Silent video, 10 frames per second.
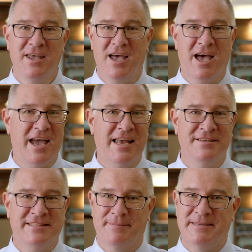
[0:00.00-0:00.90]
in
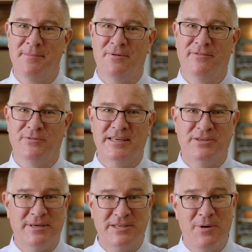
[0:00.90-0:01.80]
September of
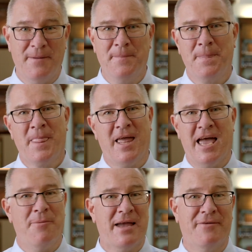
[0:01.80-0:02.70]
2021,
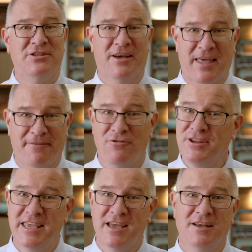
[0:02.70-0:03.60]
and we haven't done that for a
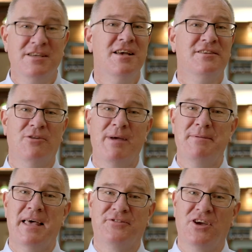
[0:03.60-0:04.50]
year. So maybe
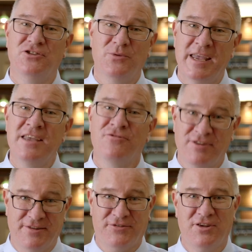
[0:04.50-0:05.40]
that's going to
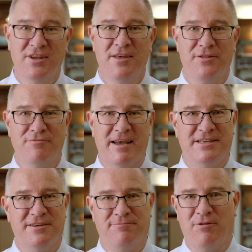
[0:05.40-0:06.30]
increase the
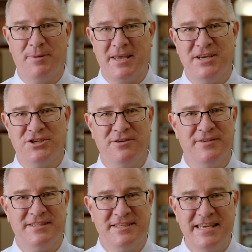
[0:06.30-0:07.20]
rate of propagation of
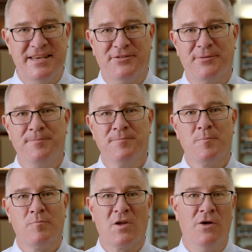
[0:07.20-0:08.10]
this disease.
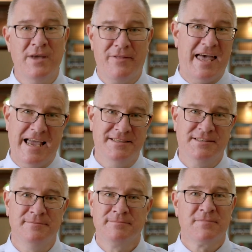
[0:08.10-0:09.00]
On the other
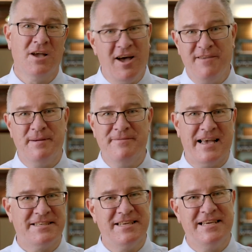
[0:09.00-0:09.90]
hand, I've been
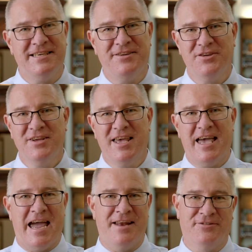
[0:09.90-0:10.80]
vaccinated, and